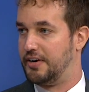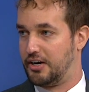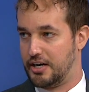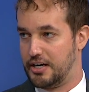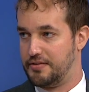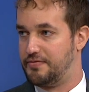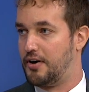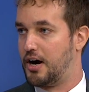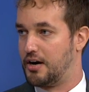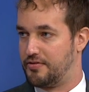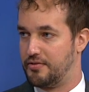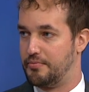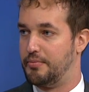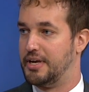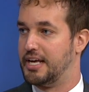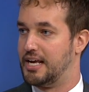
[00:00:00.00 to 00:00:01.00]
very far
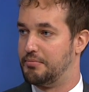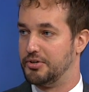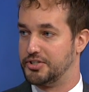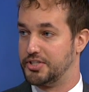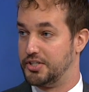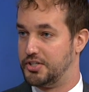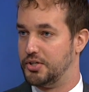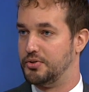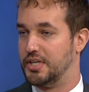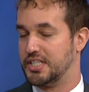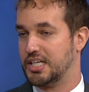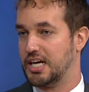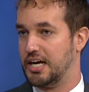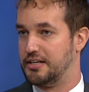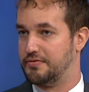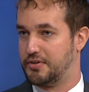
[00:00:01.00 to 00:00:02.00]
from being able to do this
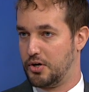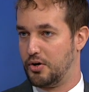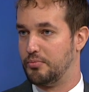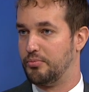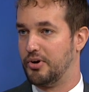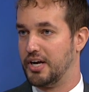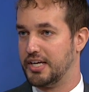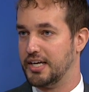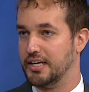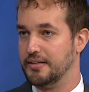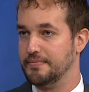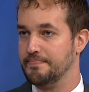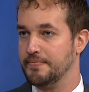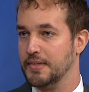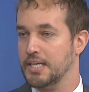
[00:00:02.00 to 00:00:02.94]
kind of code breaking.